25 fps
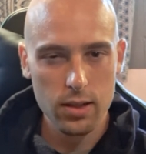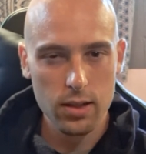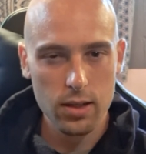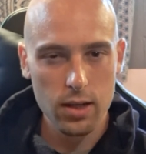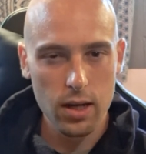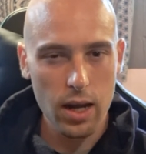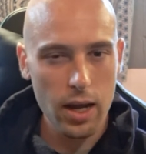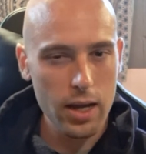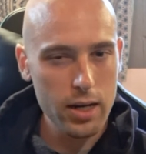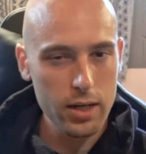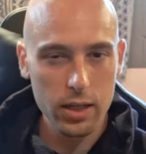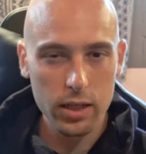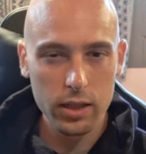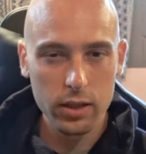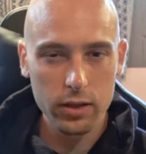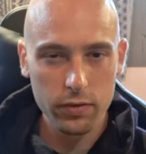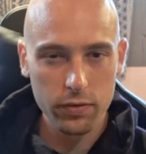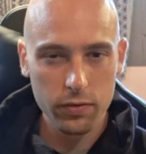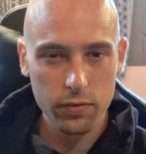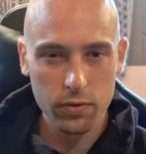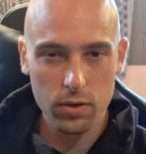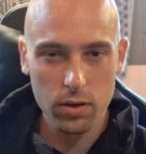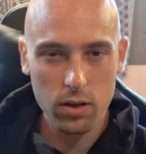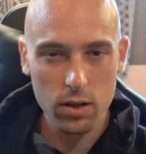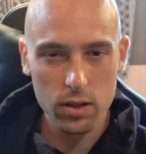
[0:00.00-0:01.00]
headache
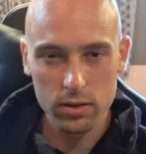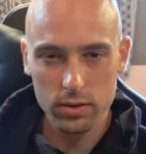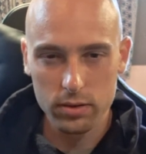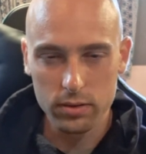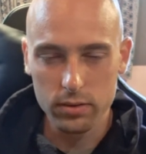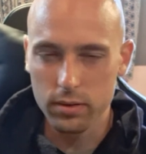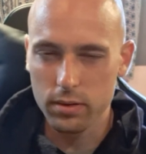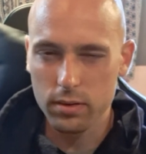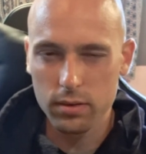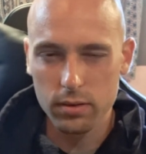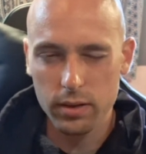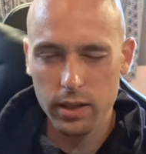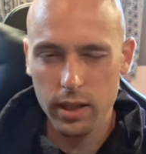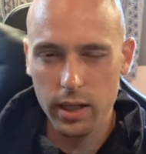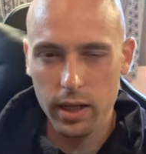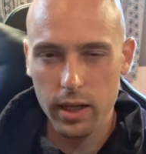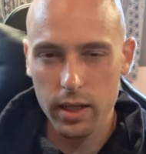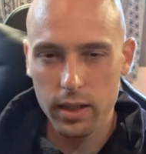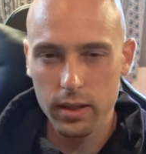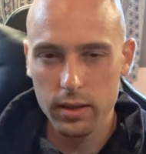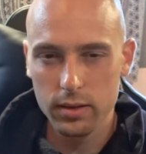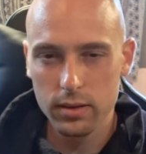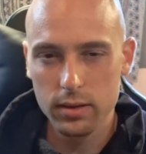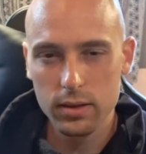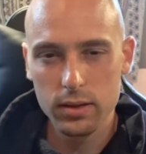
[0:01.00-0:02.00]
for us little
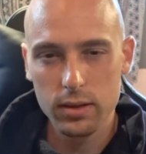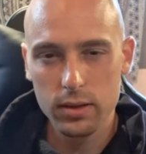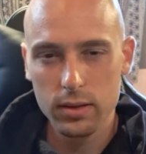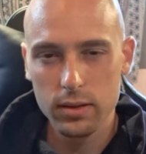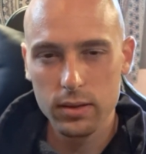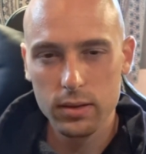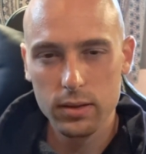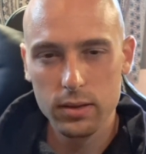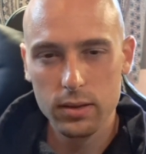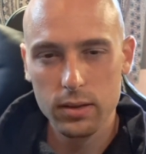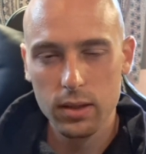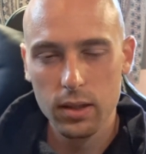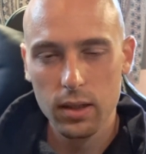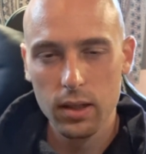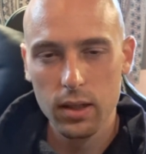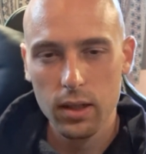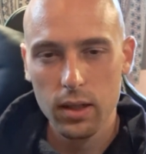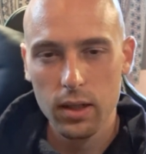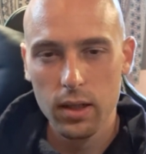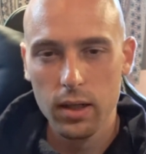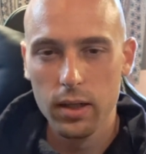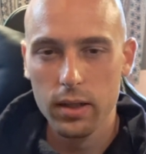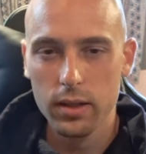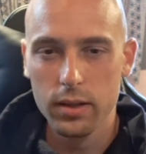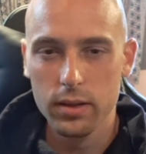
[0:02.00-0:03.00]
guys
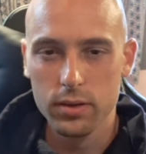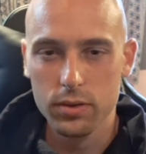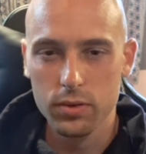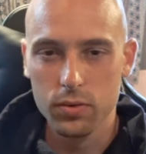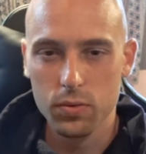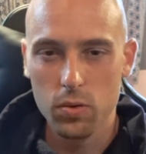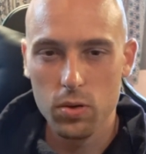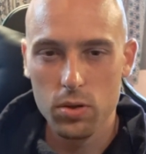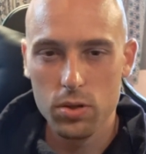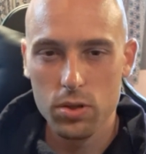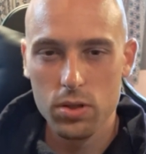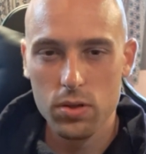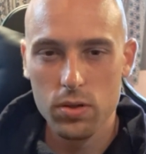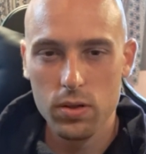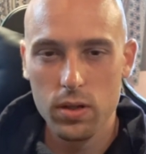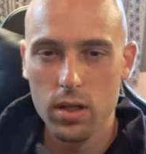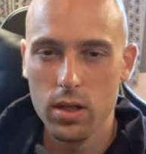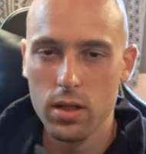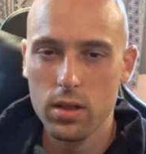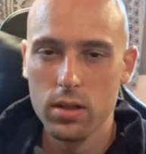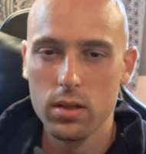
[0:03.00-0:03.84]
is once you get